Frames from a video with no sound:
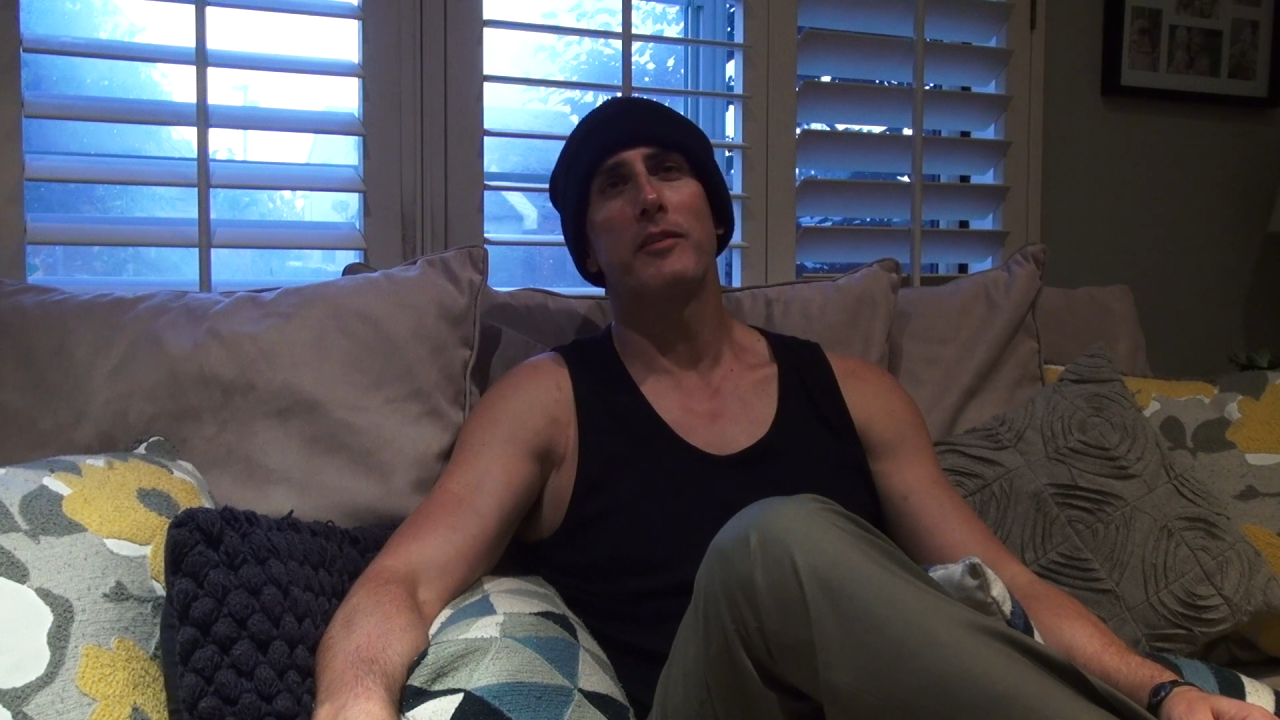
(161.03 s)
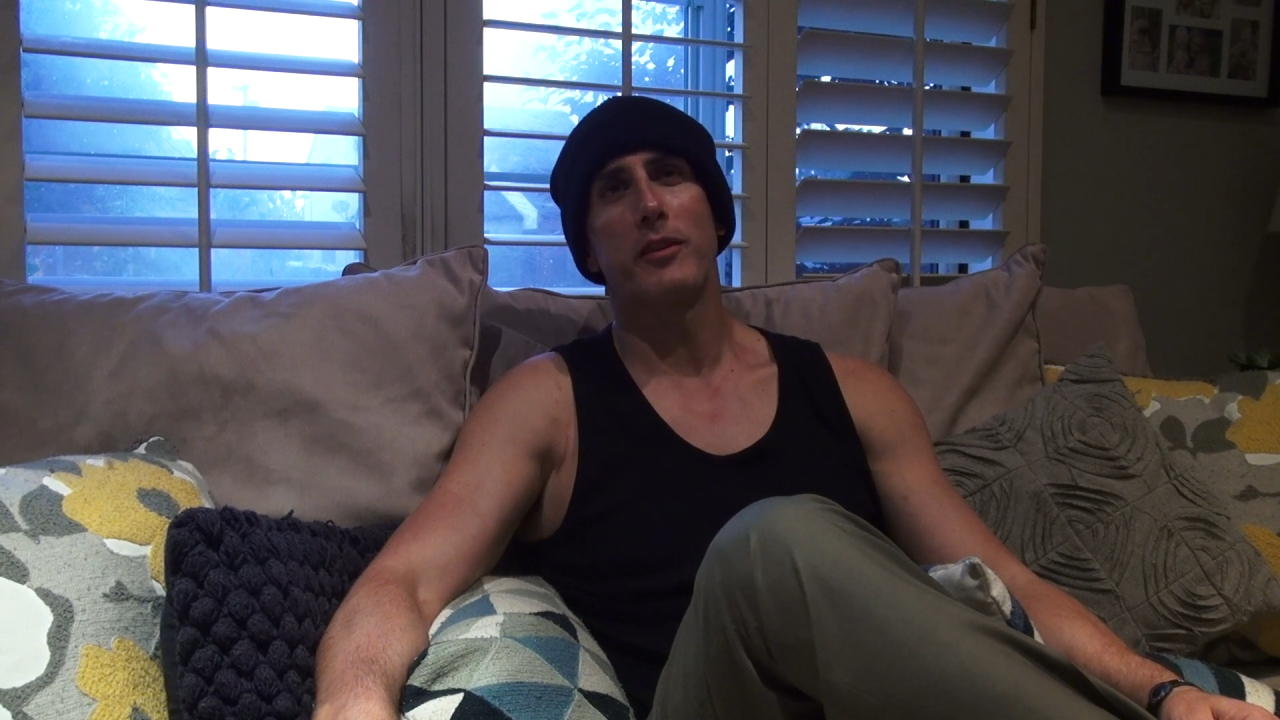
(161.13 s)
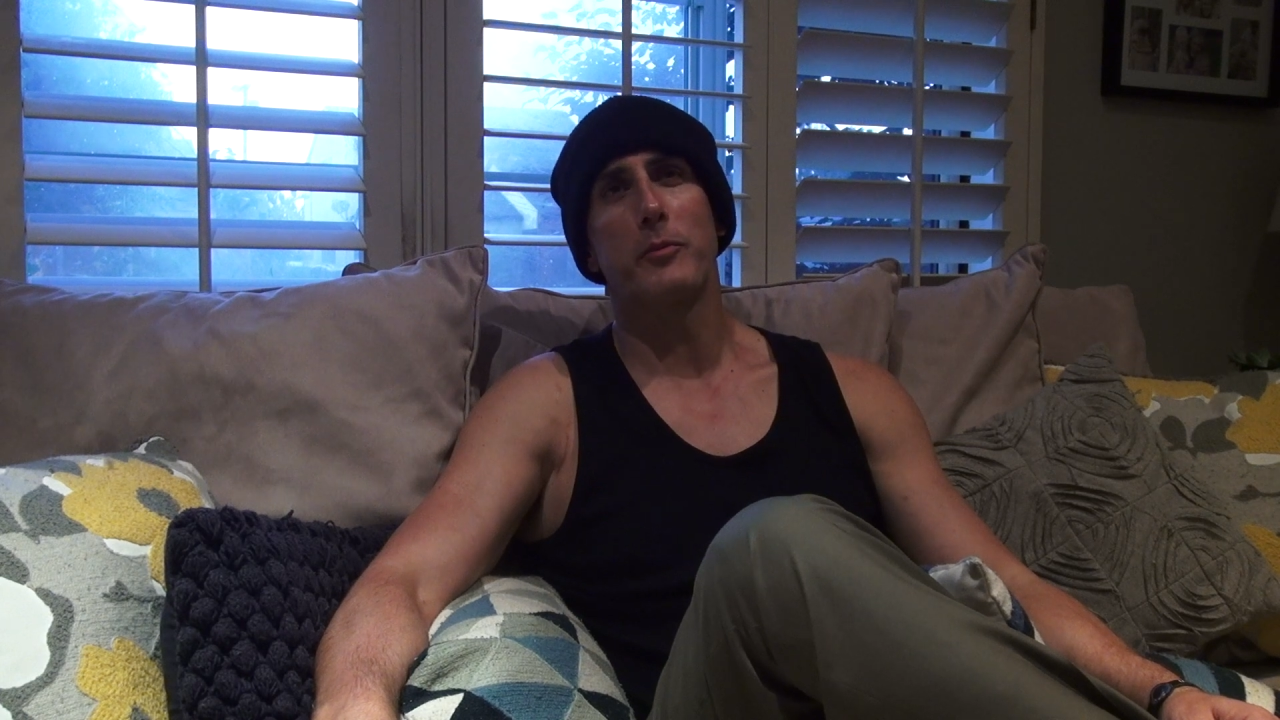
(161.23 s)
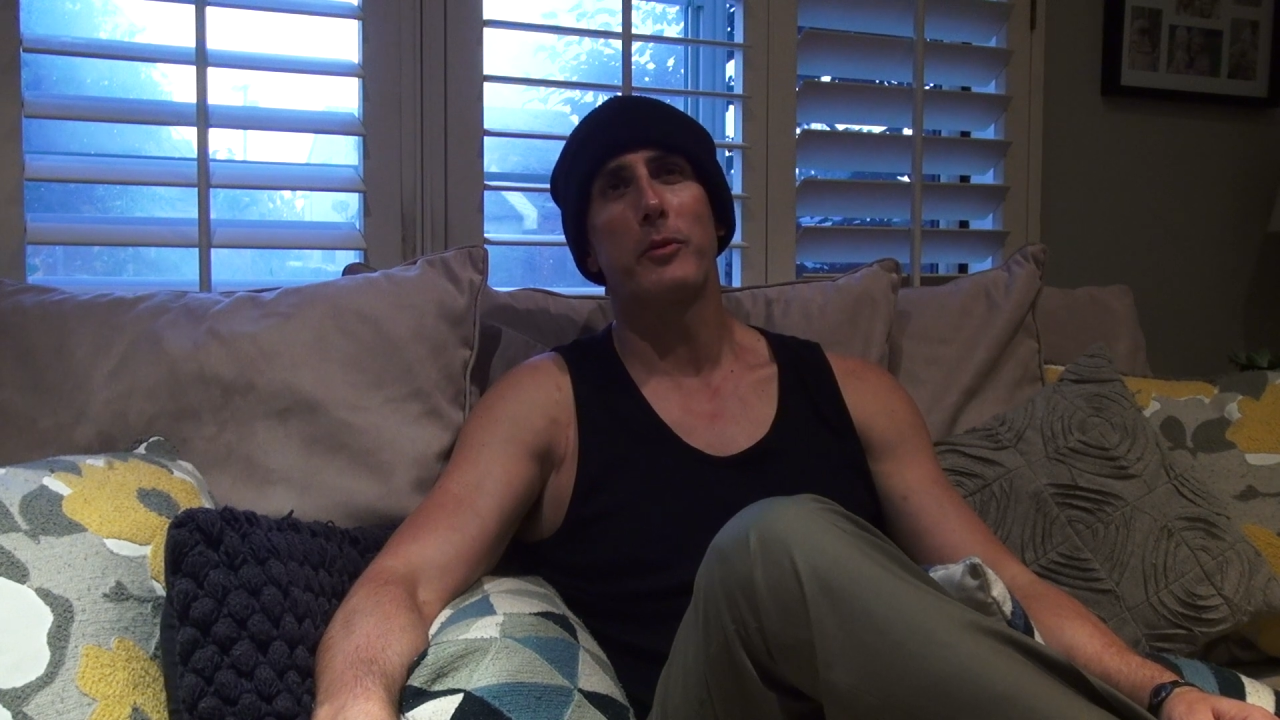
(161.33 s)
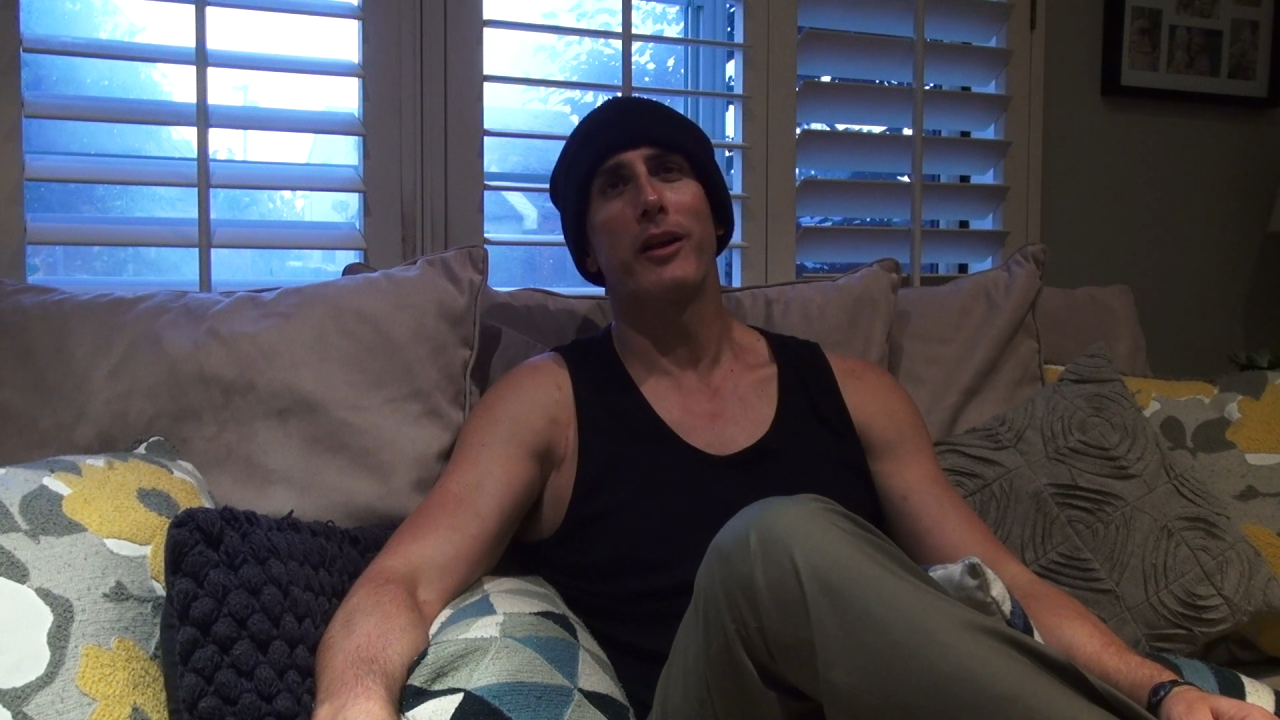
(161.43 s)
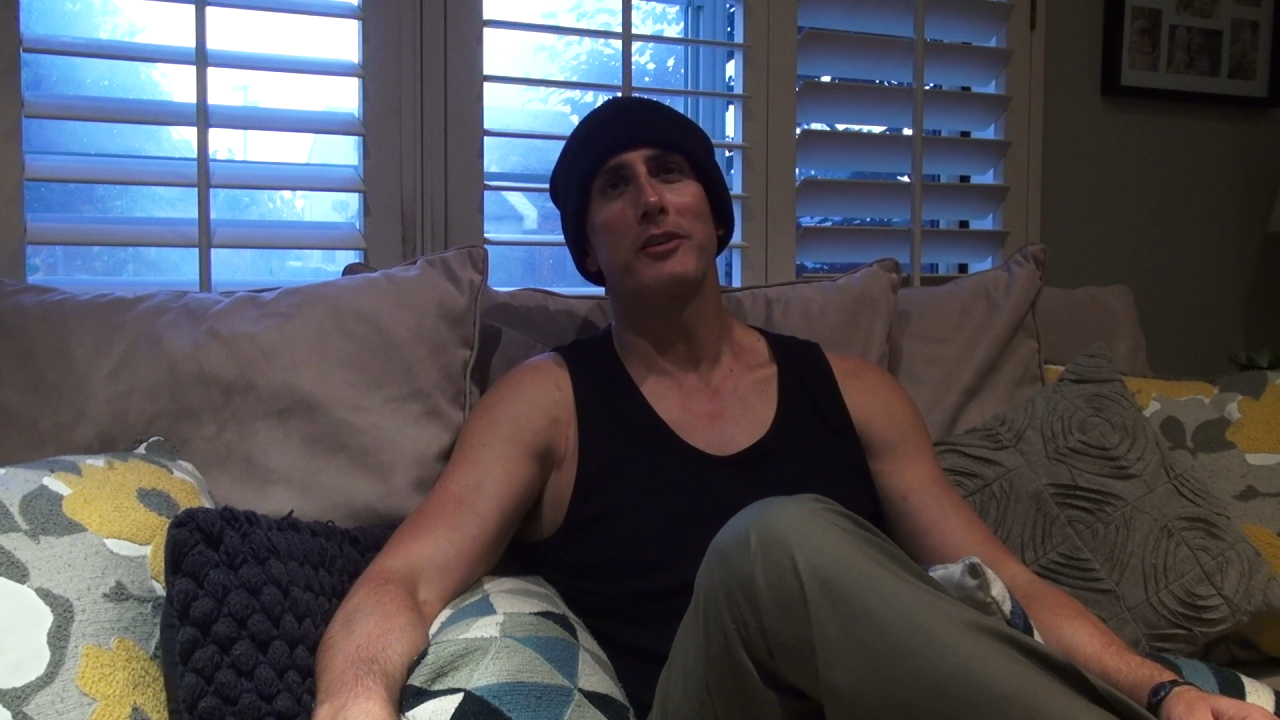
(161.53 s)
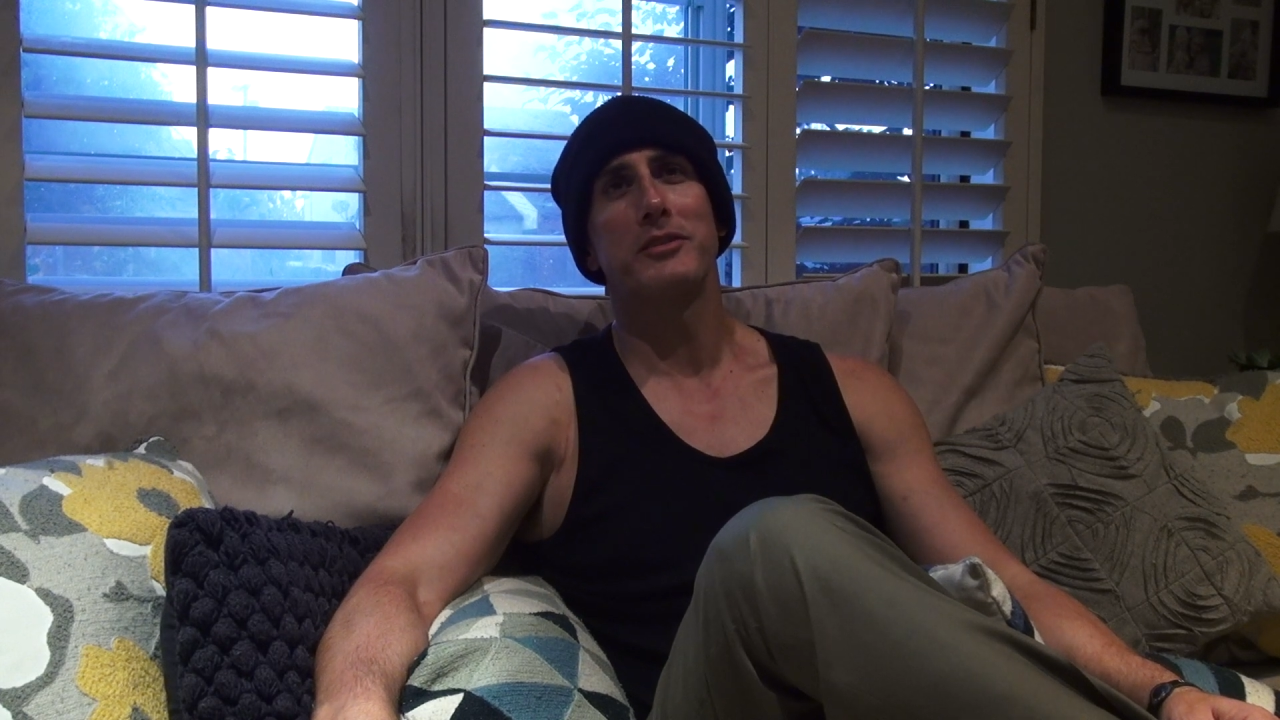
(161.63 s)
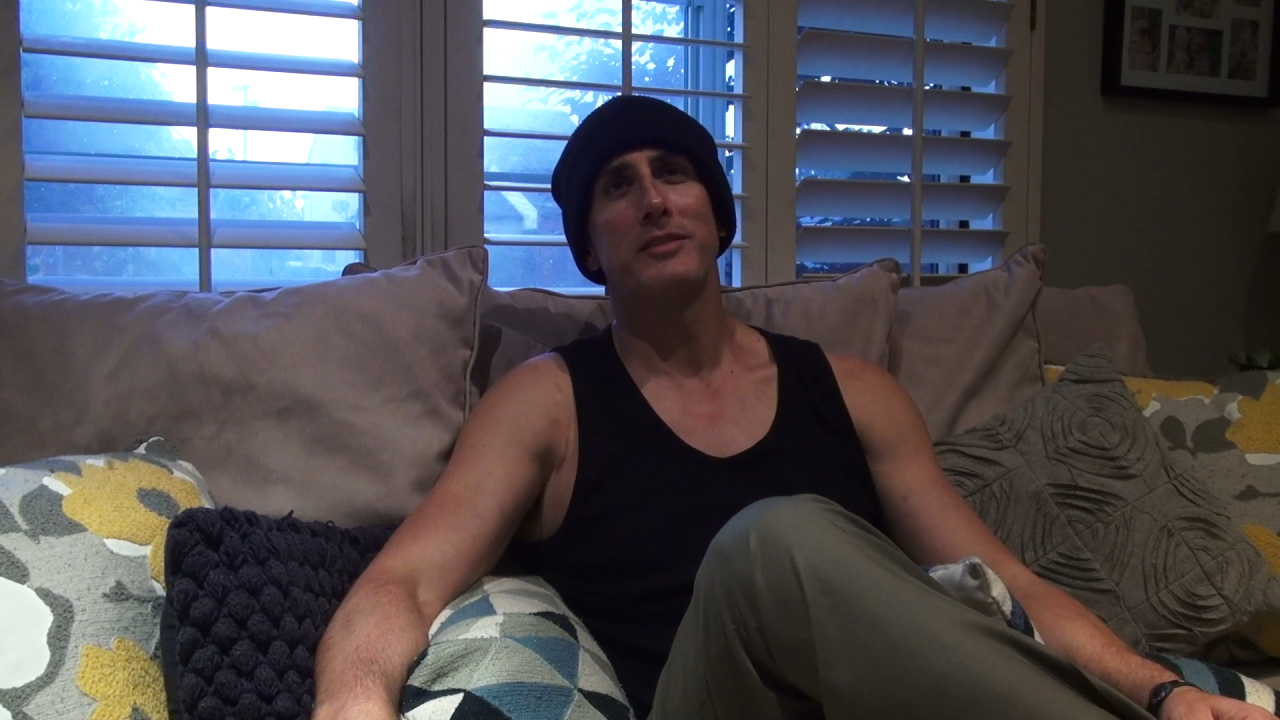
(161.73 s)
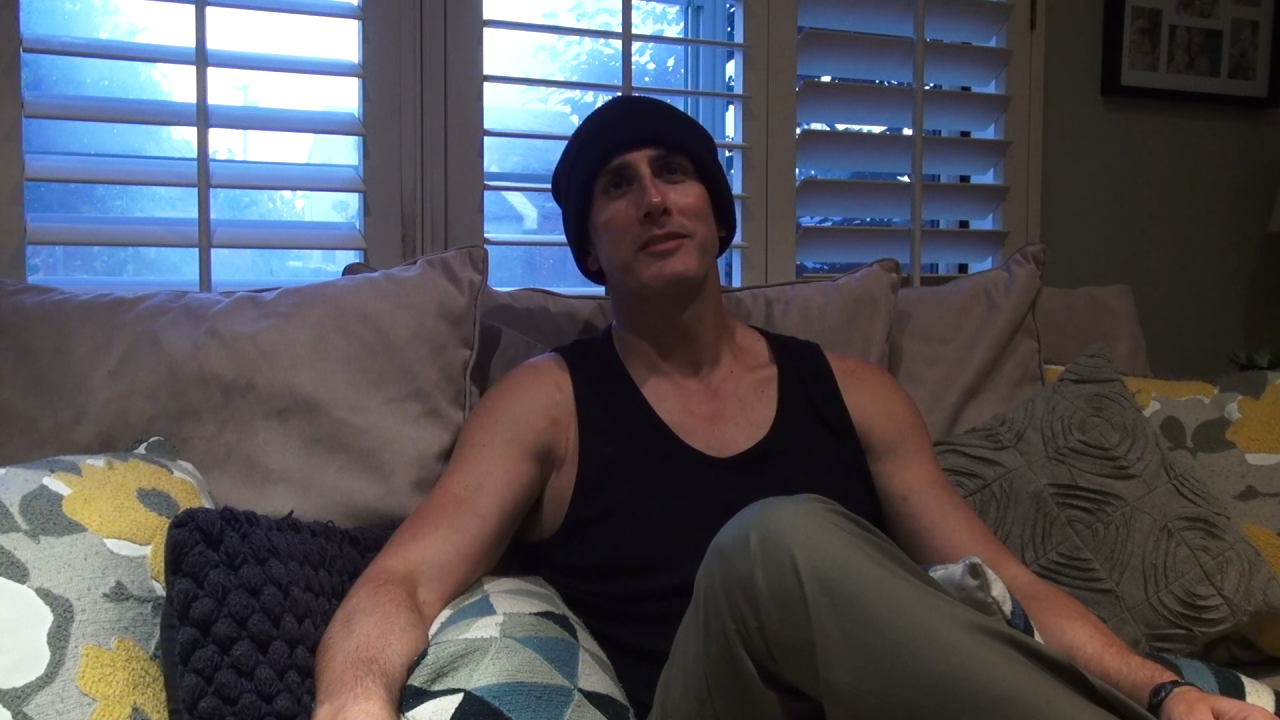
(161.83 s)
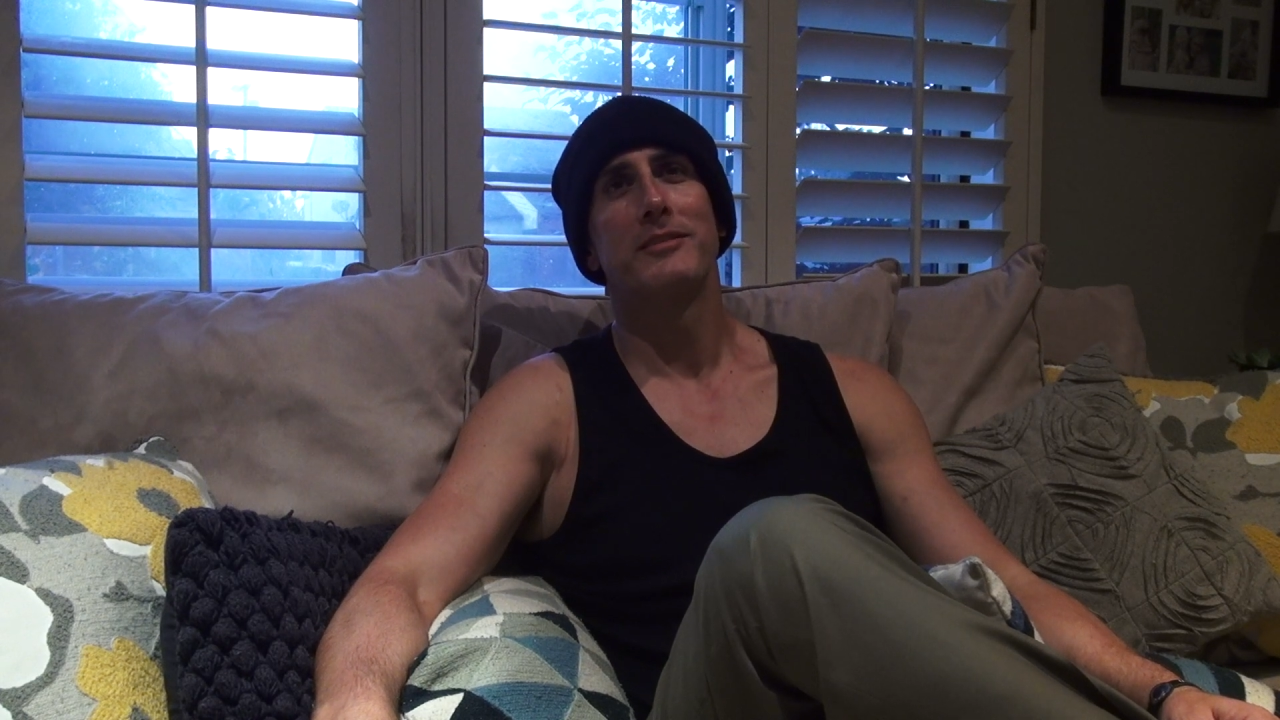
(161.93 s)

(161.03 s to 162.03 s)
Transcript: of this production.